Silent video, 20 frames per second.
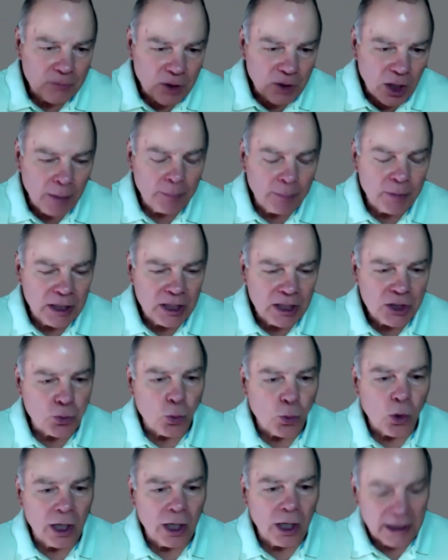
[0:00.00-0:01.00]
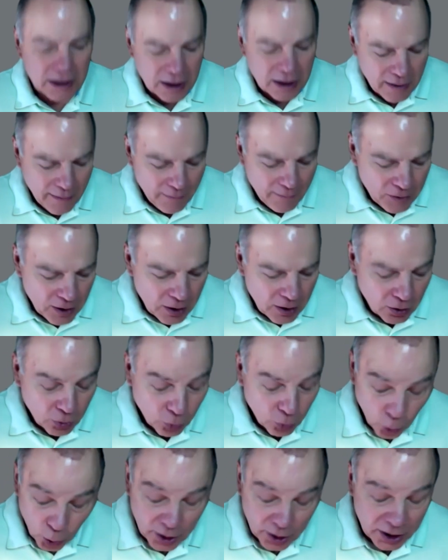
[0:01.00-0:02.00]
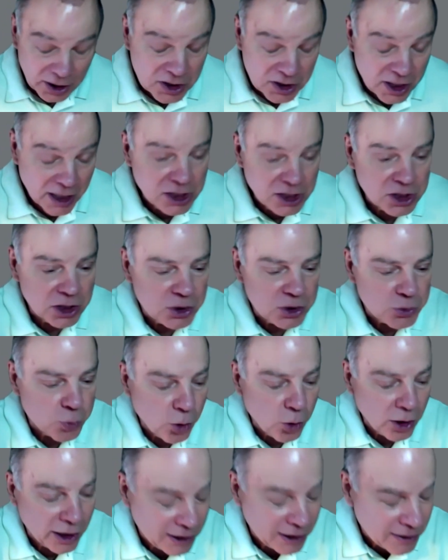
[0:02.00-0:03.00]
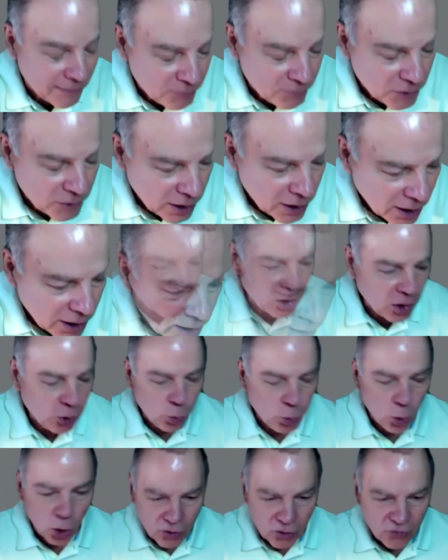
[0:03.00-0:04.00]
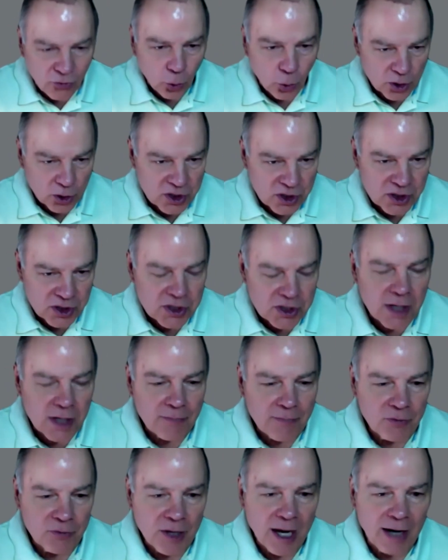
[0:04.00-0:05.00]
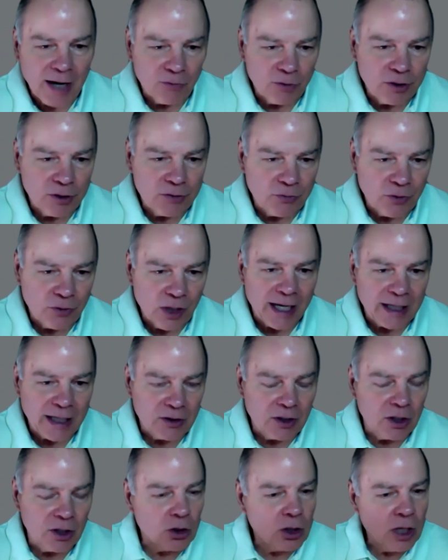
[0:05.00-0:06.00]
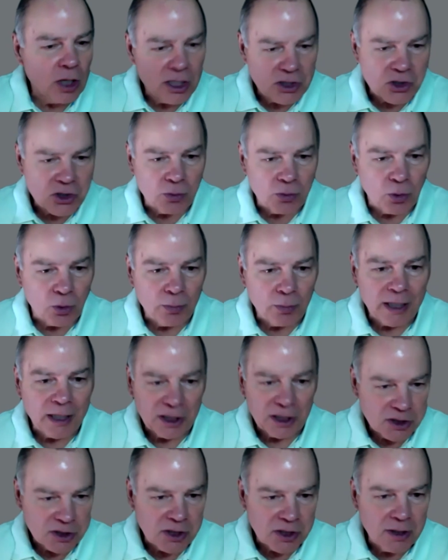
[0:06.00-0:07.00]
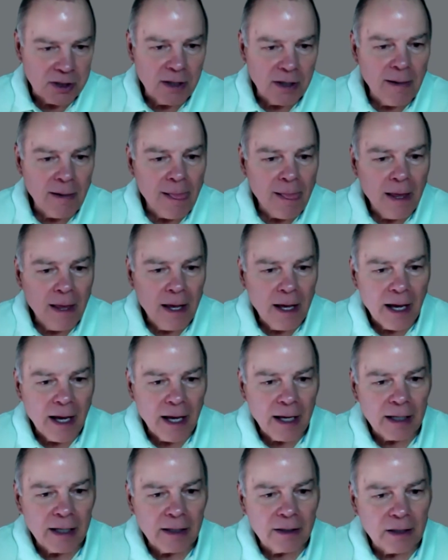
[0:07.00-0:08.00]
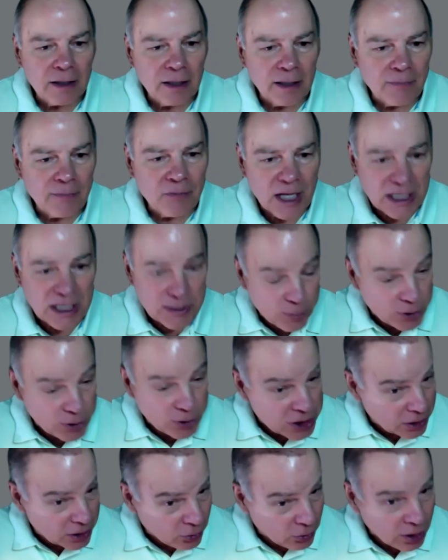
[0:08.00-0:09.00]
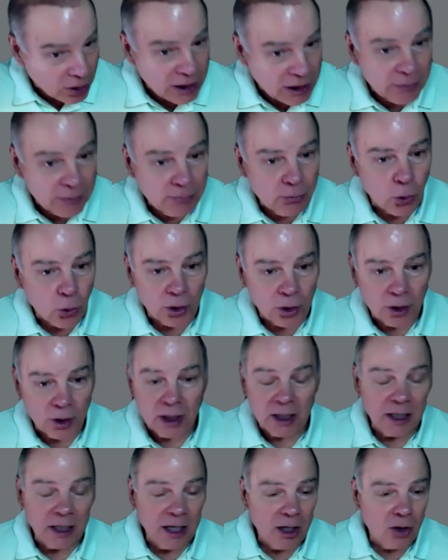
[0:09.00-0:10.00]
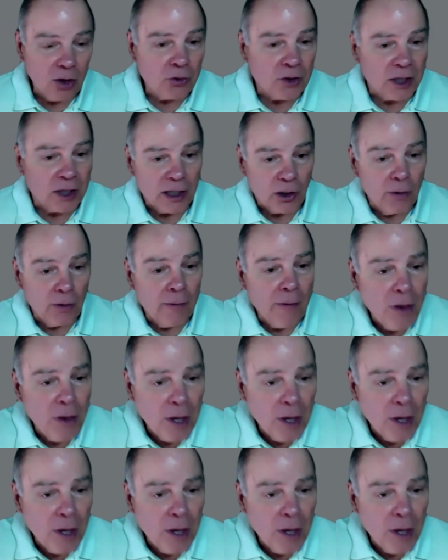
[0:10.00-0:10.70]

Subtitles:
Companies want, or organizations want, workforces that reflect their customer base. And that's particularly important in healthcare